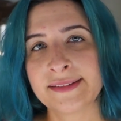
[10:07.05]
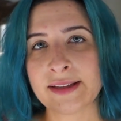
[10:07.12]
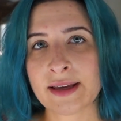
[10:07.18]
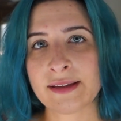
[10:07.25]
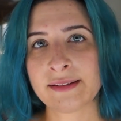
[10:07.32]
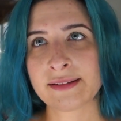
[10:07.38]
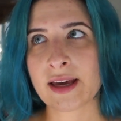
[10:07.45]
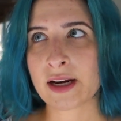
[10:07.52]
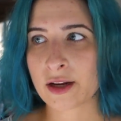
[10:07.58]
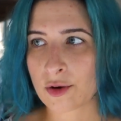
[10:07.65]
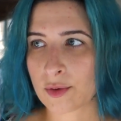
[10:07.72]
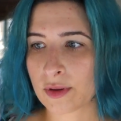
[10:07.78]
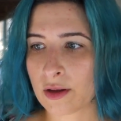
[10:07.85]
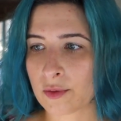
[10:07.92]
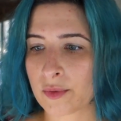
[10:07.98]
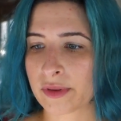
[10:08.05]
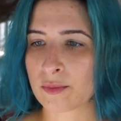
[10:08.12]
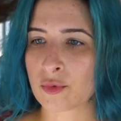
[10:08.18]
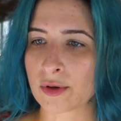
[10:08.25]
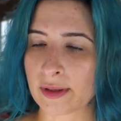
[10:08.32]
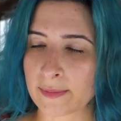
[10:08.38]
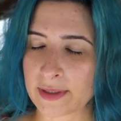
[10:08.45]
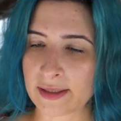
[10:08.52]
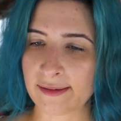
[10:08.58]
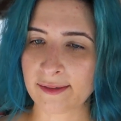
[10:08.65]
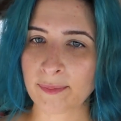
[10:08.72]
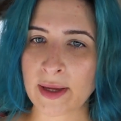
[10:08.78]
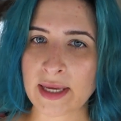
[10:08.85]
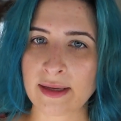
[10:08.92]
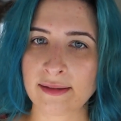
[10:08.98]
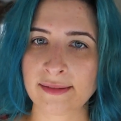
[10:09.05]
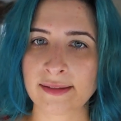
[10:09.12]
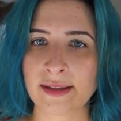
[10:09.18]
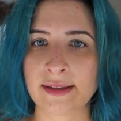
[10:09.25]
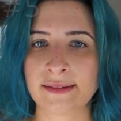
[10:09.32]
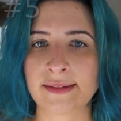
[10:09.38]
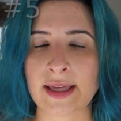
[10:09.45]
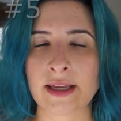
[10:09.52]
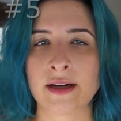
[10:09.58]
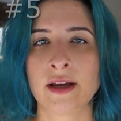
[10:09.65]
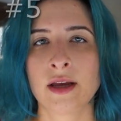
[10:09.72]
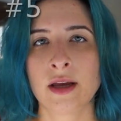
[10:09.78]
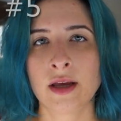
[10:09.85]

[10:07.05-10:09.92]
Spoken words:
does kind of go along with the more limited space, is that